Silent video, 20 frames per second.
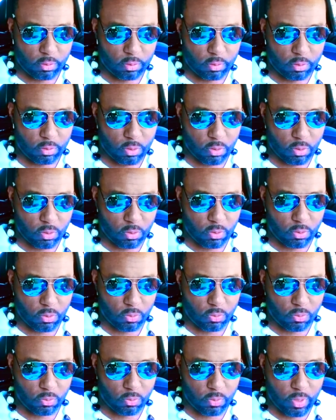
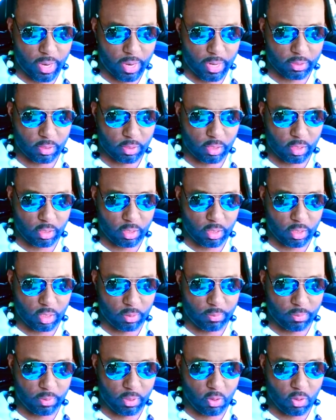So actually, yeah, let me